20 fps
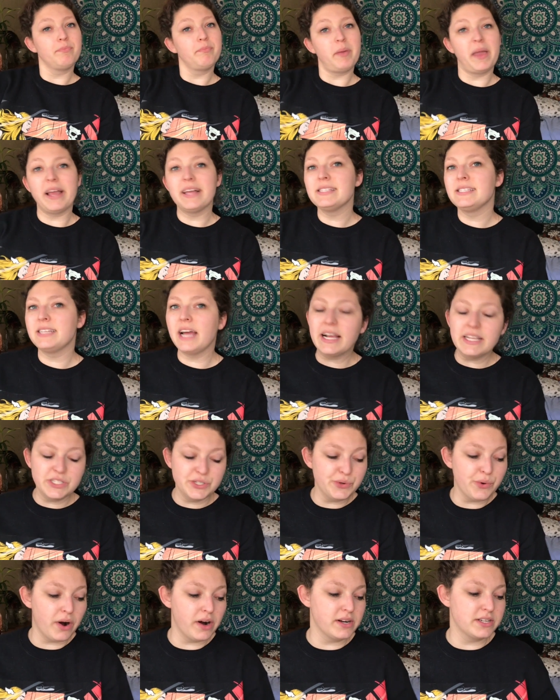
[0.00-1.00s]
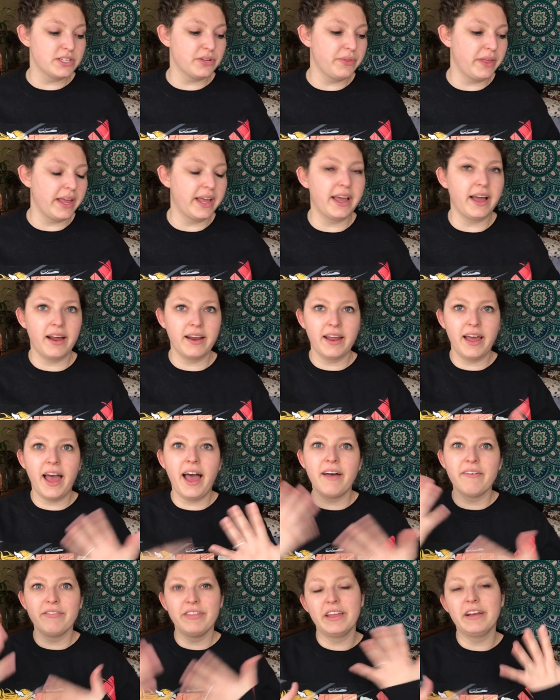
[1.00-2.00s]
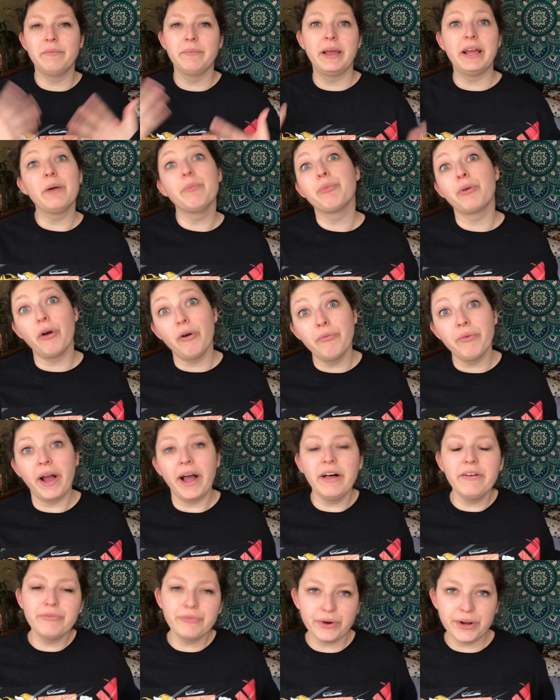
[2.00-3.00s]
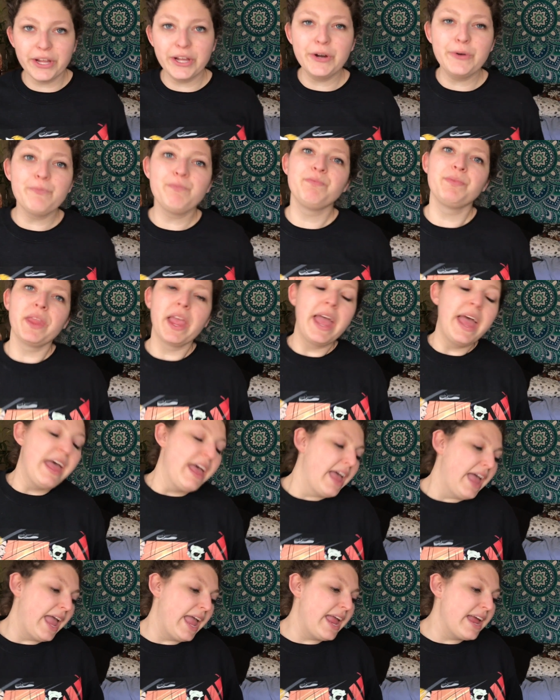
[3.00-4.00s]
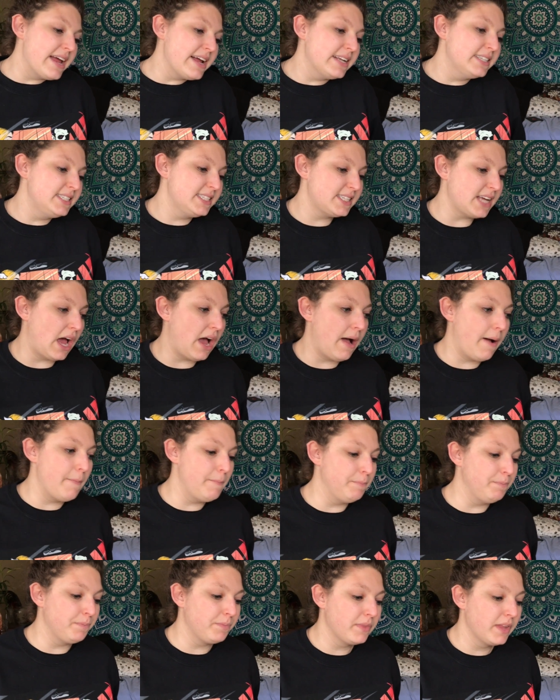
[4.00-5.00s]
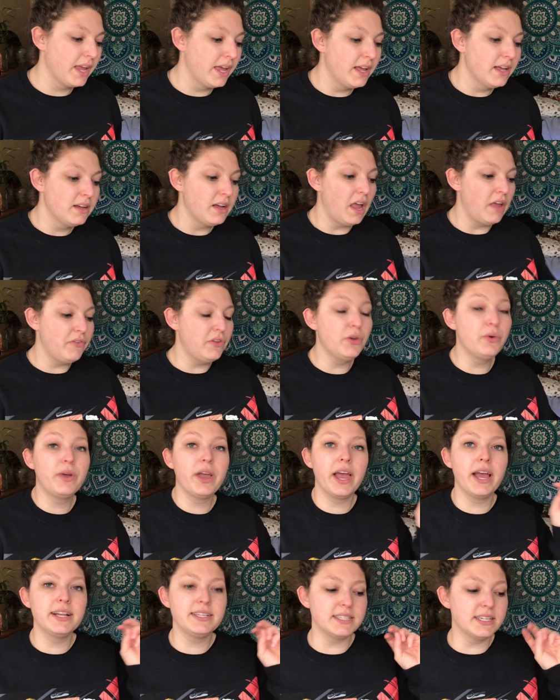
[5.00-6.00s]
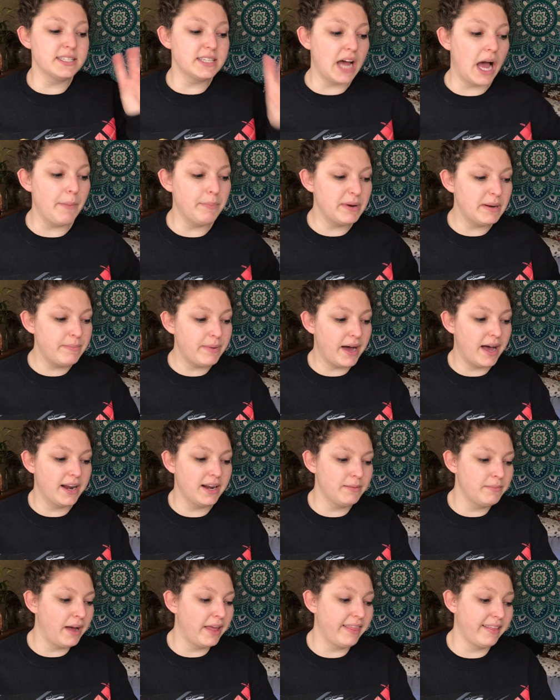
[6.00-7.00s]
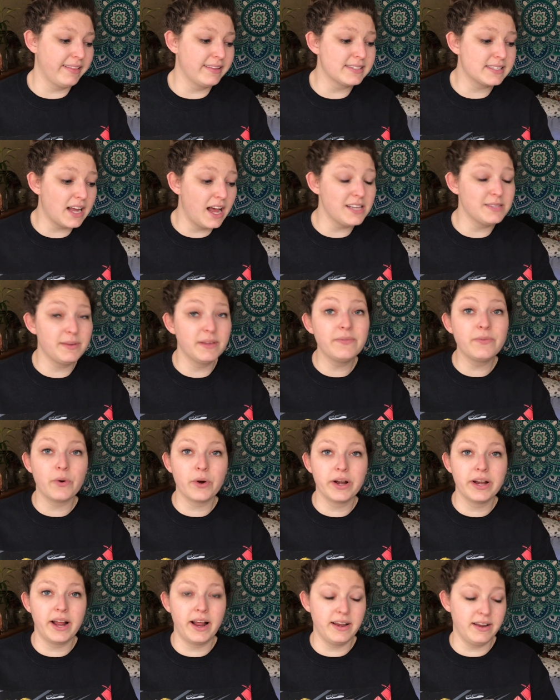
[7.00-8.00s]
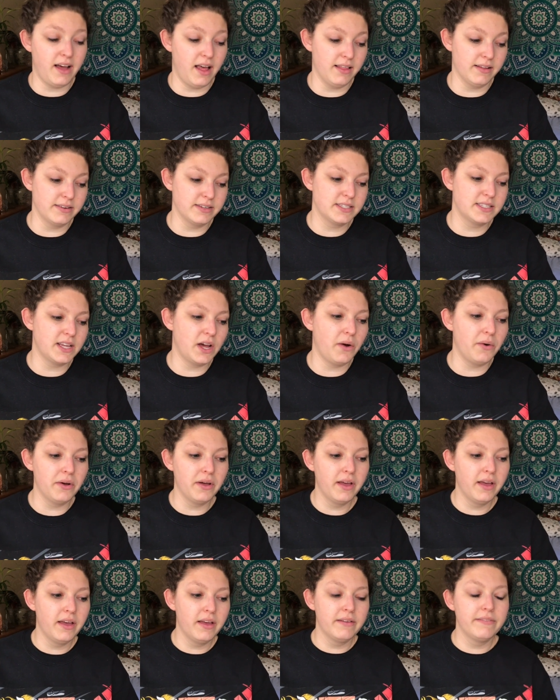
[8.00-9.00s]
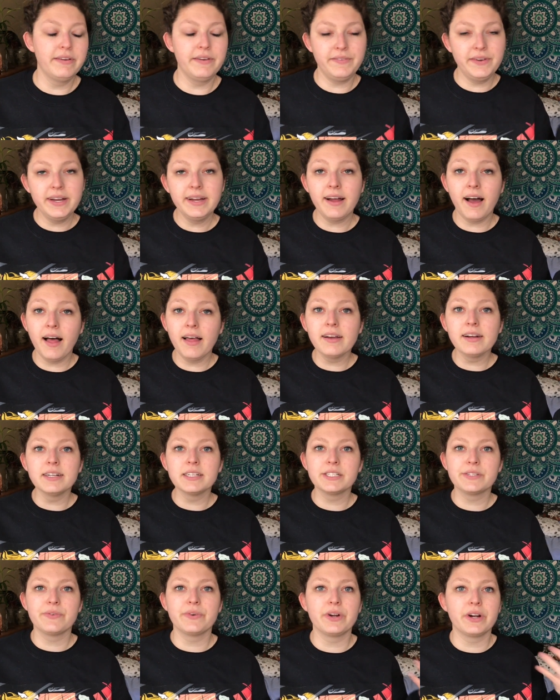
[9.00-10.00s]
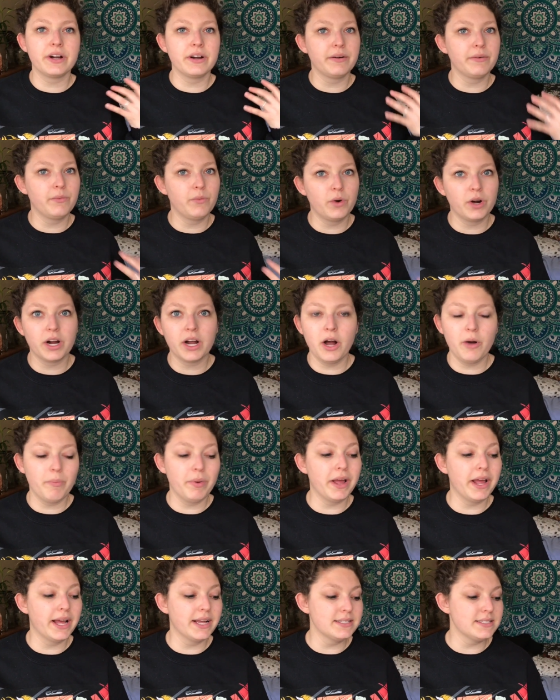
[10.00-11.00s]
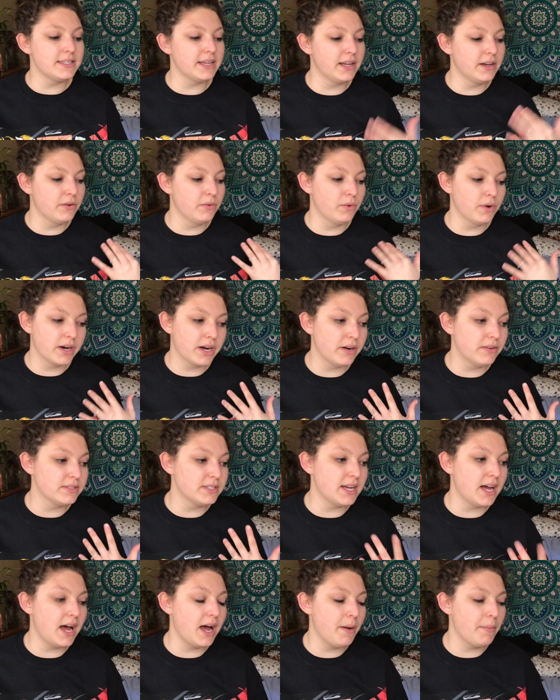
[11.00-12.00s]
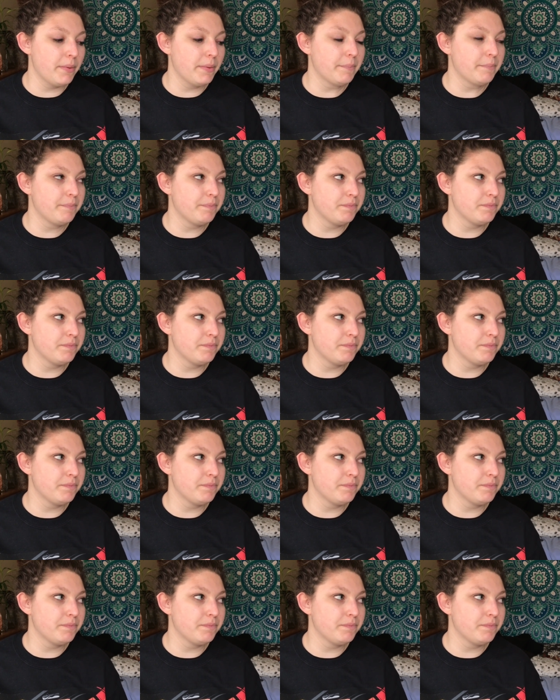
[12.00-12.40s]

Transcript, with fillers: pant size you are. So they kind of have, they'll make a profile for you. And if you get a top and a bottom, I think this cost me $49. So $50 for workout pants and a workout top.